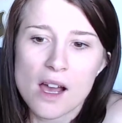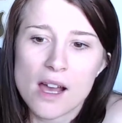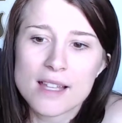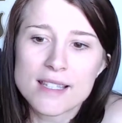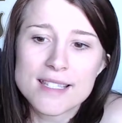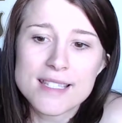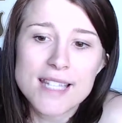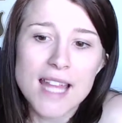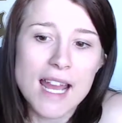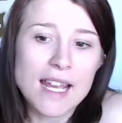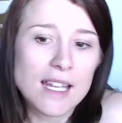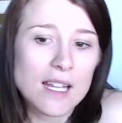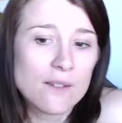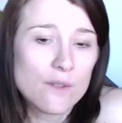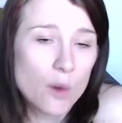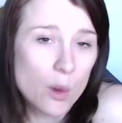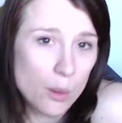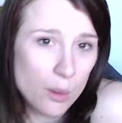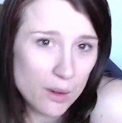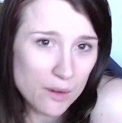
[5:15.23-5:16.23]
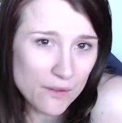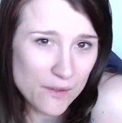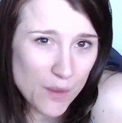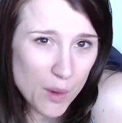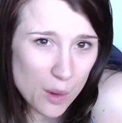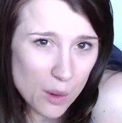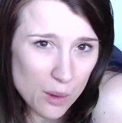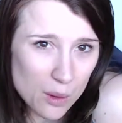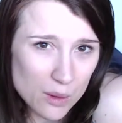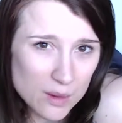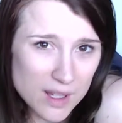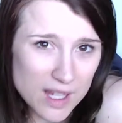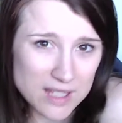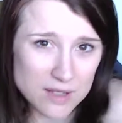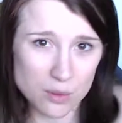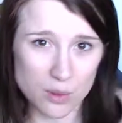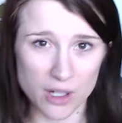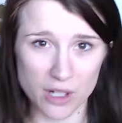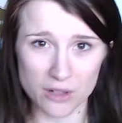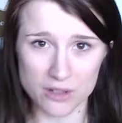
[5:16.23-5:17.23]
Standing forward fold,
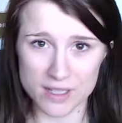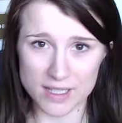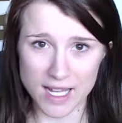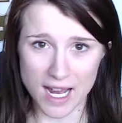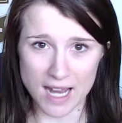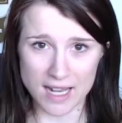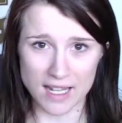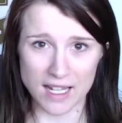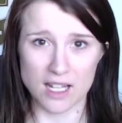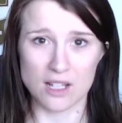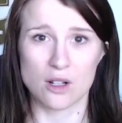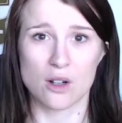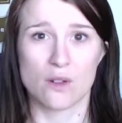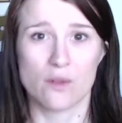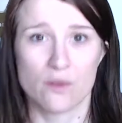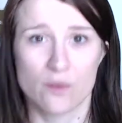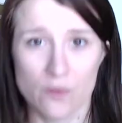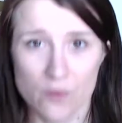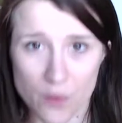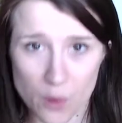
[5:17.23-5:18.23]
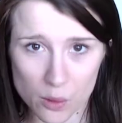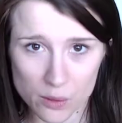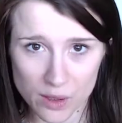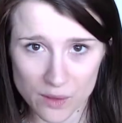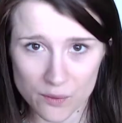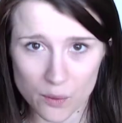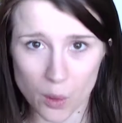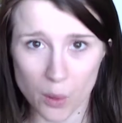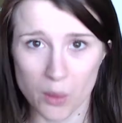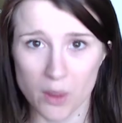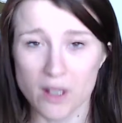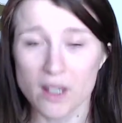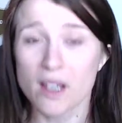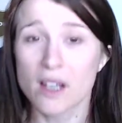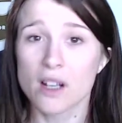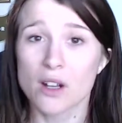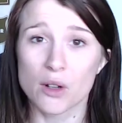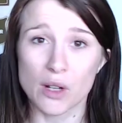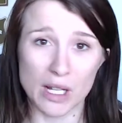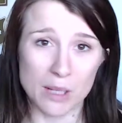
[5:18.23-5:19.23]
that's where you're standing and you're folded forward.
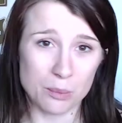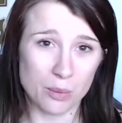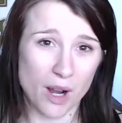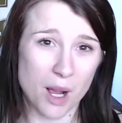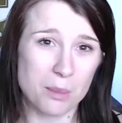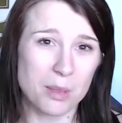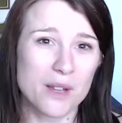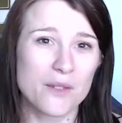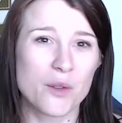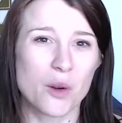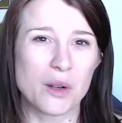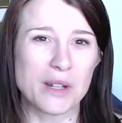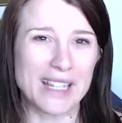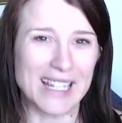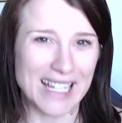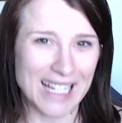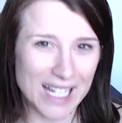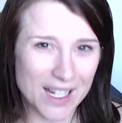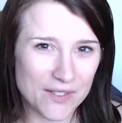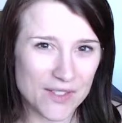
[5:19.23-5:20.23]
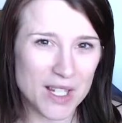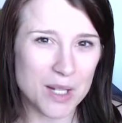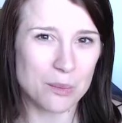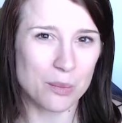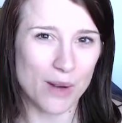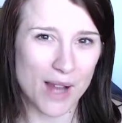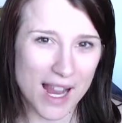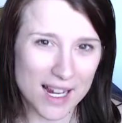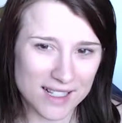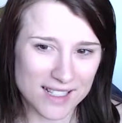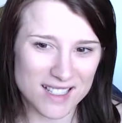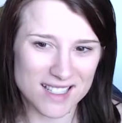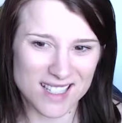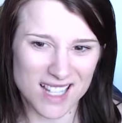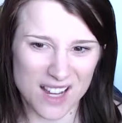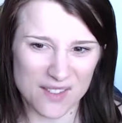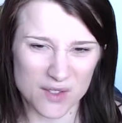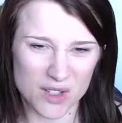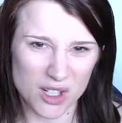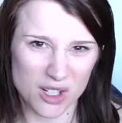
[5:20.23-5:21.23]
Great probably for an evening practice
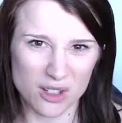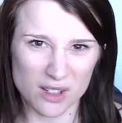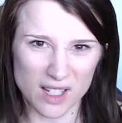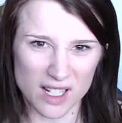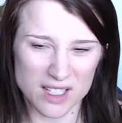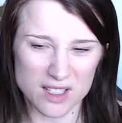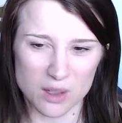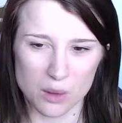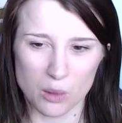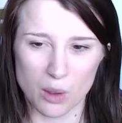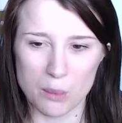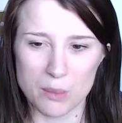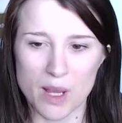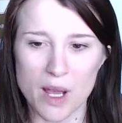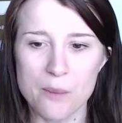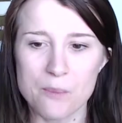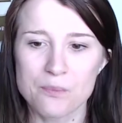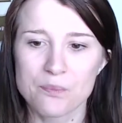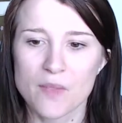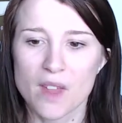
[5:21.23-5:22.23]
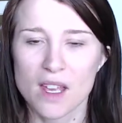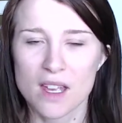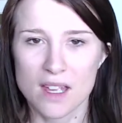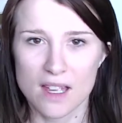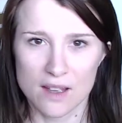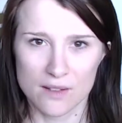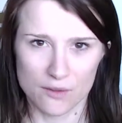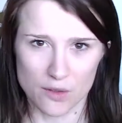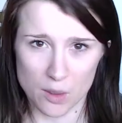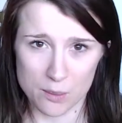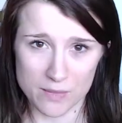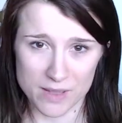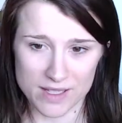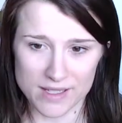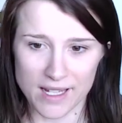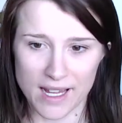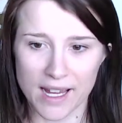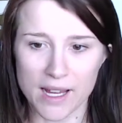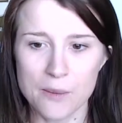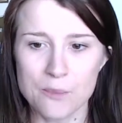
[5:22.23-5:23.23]
after your legs are warmed up from the
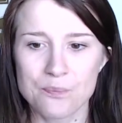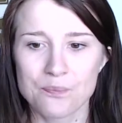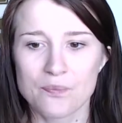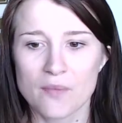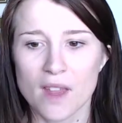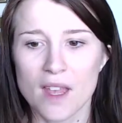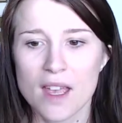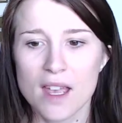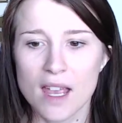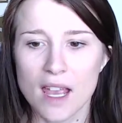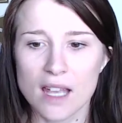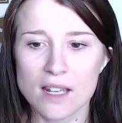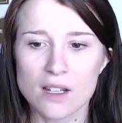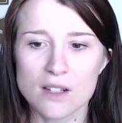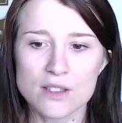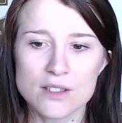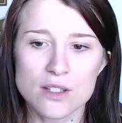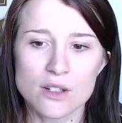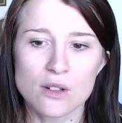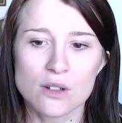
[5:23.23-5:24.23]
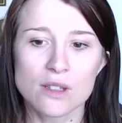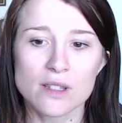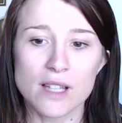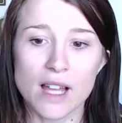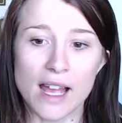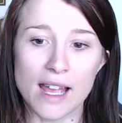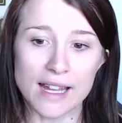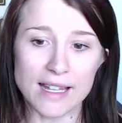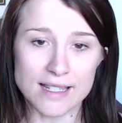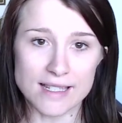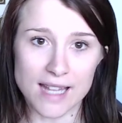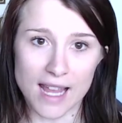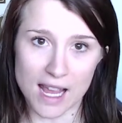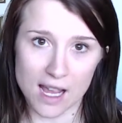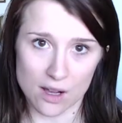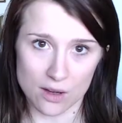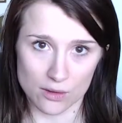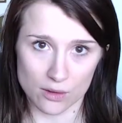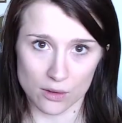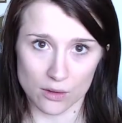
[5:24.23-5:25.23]
day. And also lying
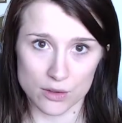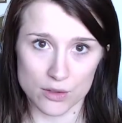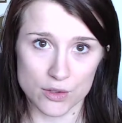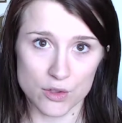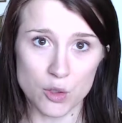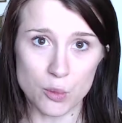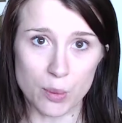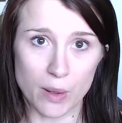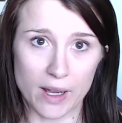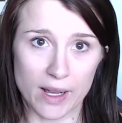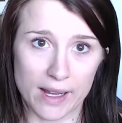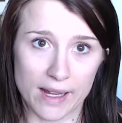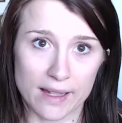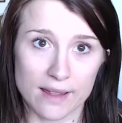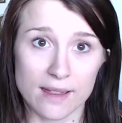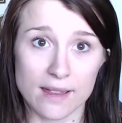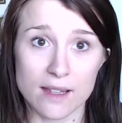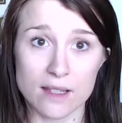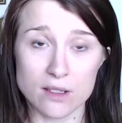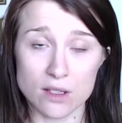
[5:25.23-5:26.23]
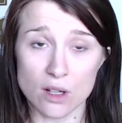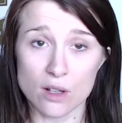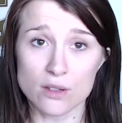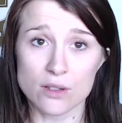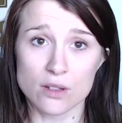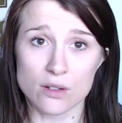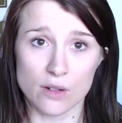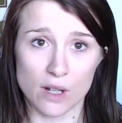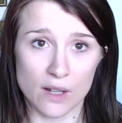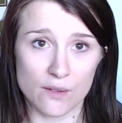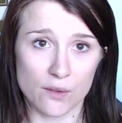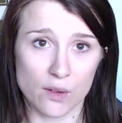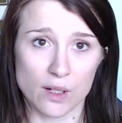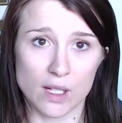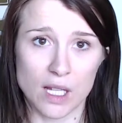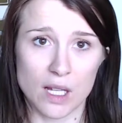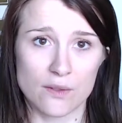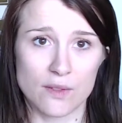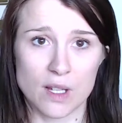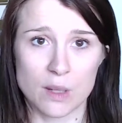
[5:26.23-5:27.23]
down or supine, that's also great for an
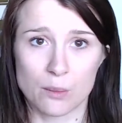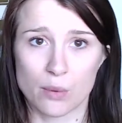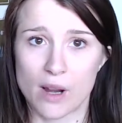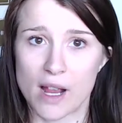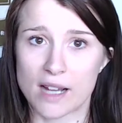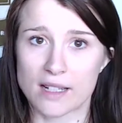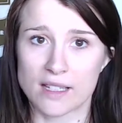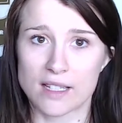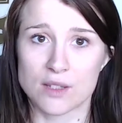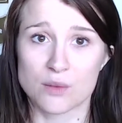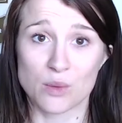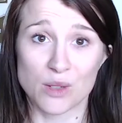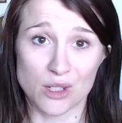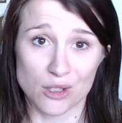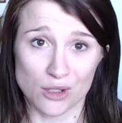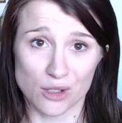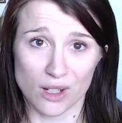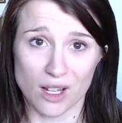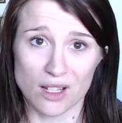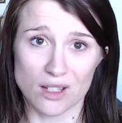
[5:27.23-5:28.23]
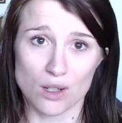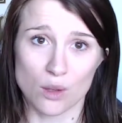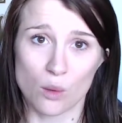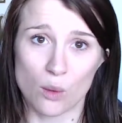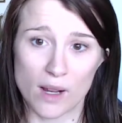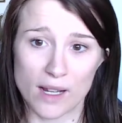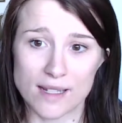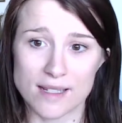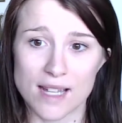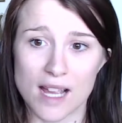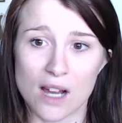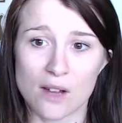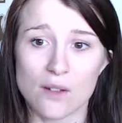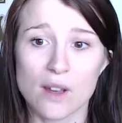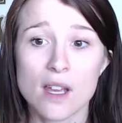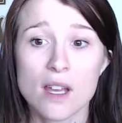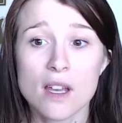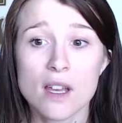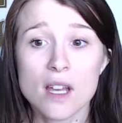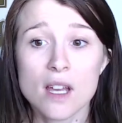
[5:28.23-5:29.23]
evening practice when you're looking to wind down.
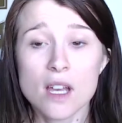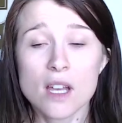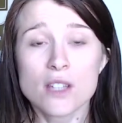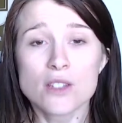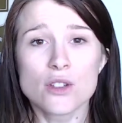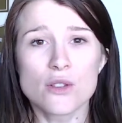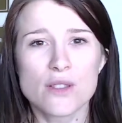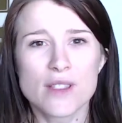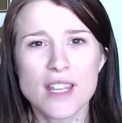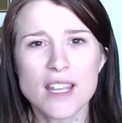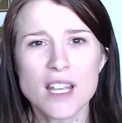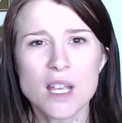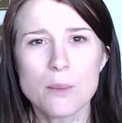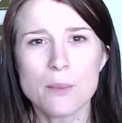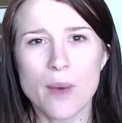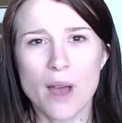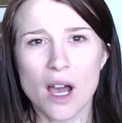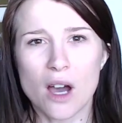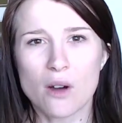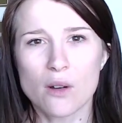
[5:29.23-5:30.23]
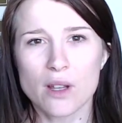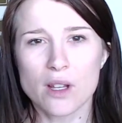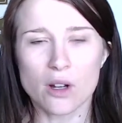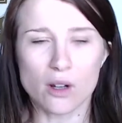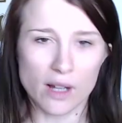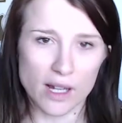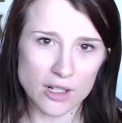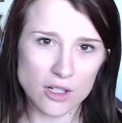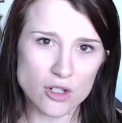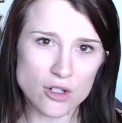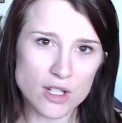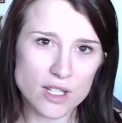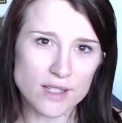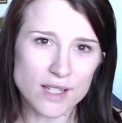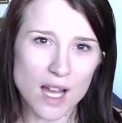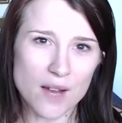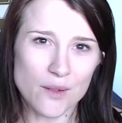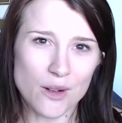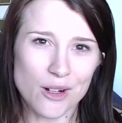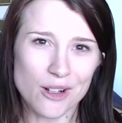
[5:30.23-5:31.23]
So think about your energy
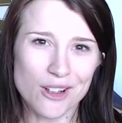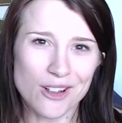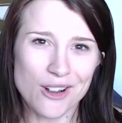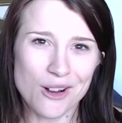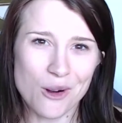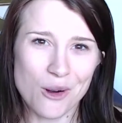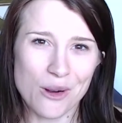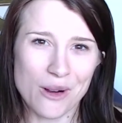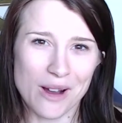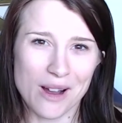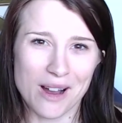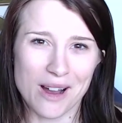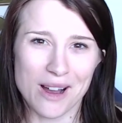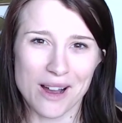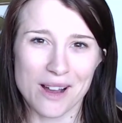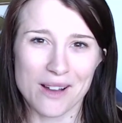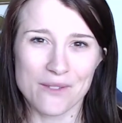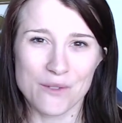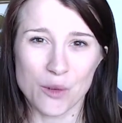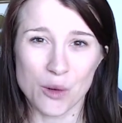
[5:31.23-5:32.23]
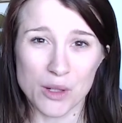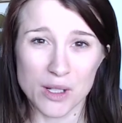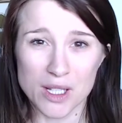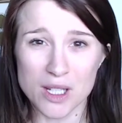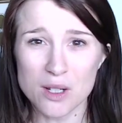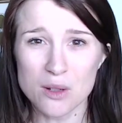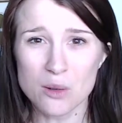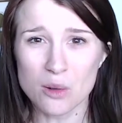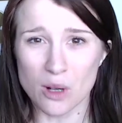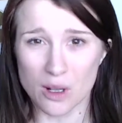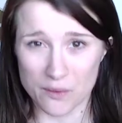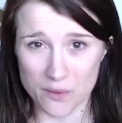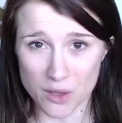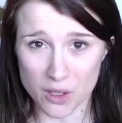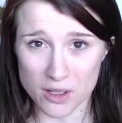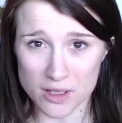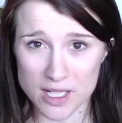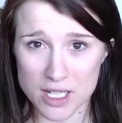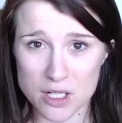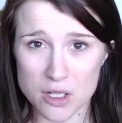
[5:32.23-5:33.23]
level for you, or if
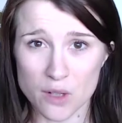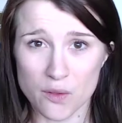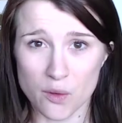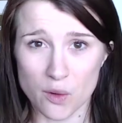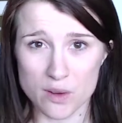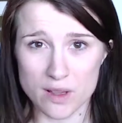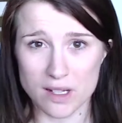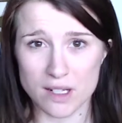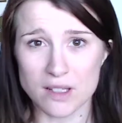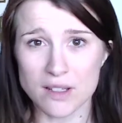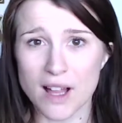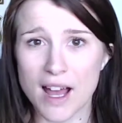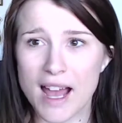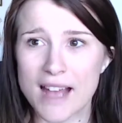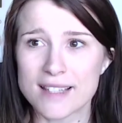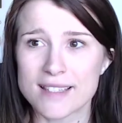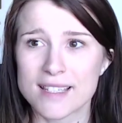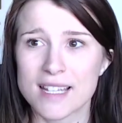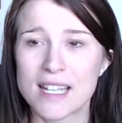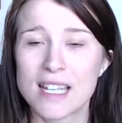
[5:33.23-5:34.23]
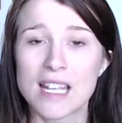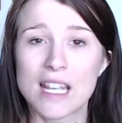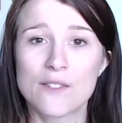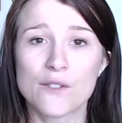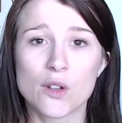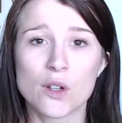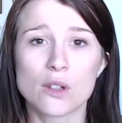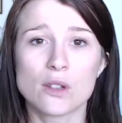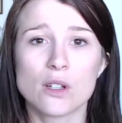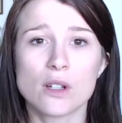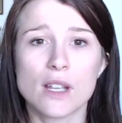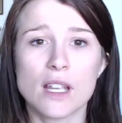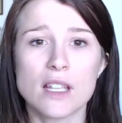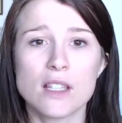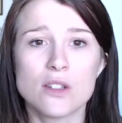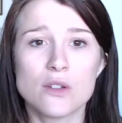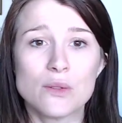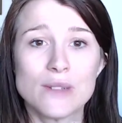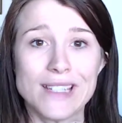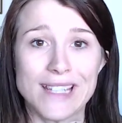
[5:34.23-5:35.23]
you're a teacher, for the class. If you're
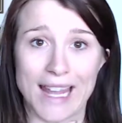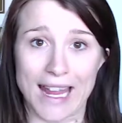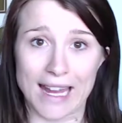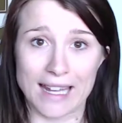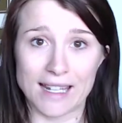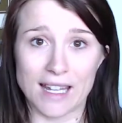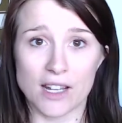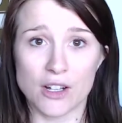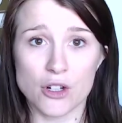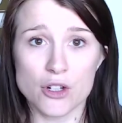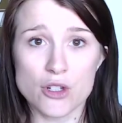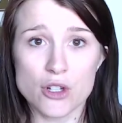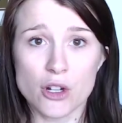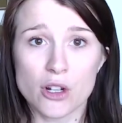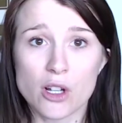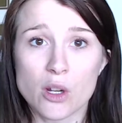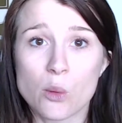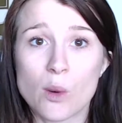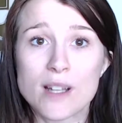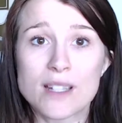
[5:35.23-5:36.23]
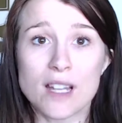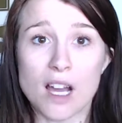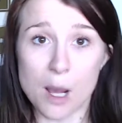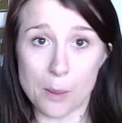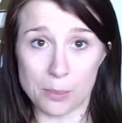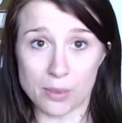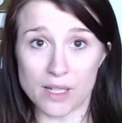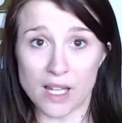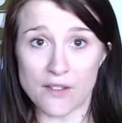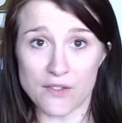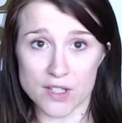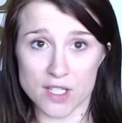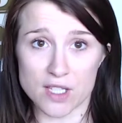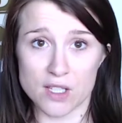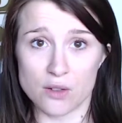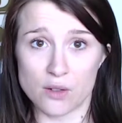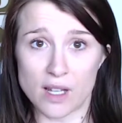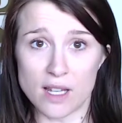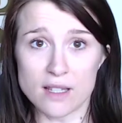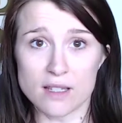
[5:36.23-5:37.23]
looking to gain energy, or you want to uplift
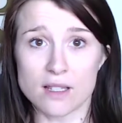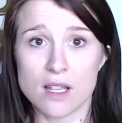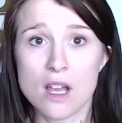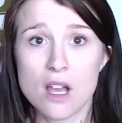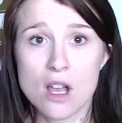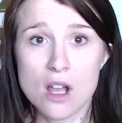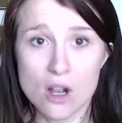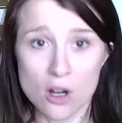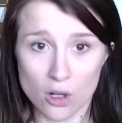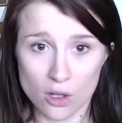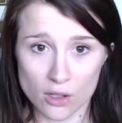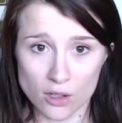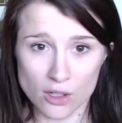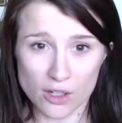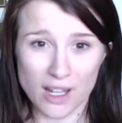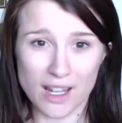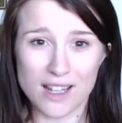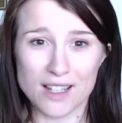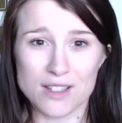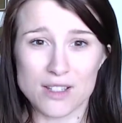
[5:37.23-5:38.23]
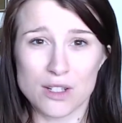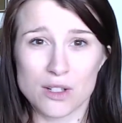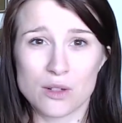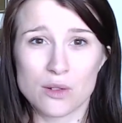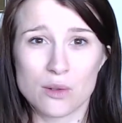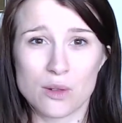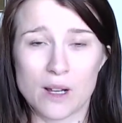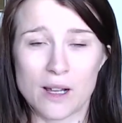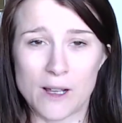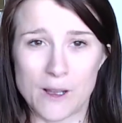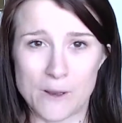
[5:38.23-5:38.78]
students, or you're looking to